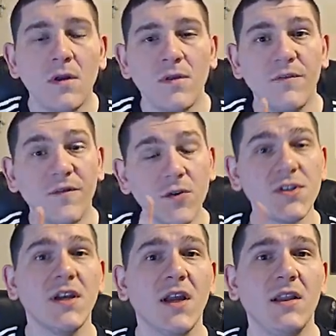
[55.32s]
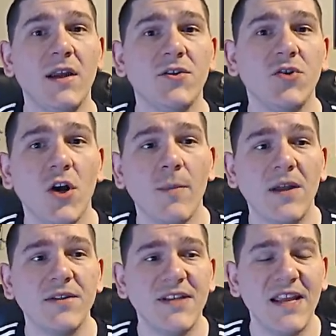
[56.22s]
First thing I'd like to talk
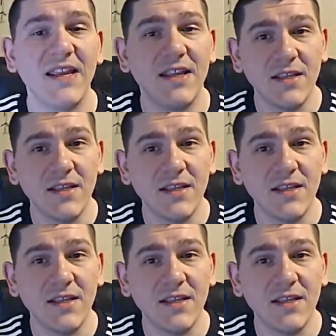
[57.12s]
about today is